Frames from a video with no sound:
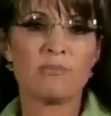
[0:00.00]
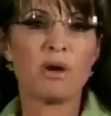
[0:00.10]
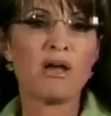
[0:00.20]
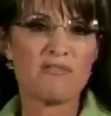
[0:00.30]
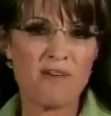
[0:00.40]

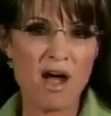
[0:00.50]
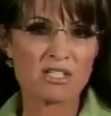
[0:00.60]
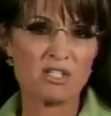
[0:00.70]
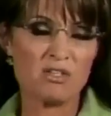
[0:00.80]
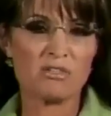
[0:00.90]
proud of
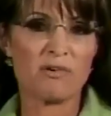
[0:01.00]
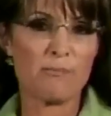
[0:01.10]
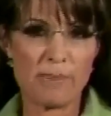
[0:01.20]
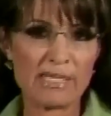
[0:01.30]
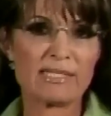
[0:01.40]
Fox News for
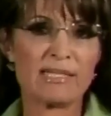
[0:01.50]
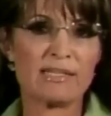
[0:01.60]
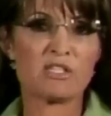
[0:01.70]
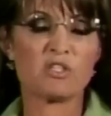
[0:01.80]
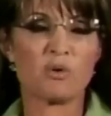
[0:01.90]
busting
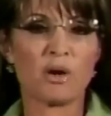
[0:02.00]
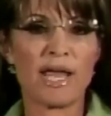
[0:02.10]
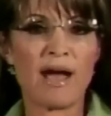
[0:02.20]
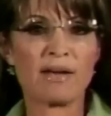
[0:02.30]
this story out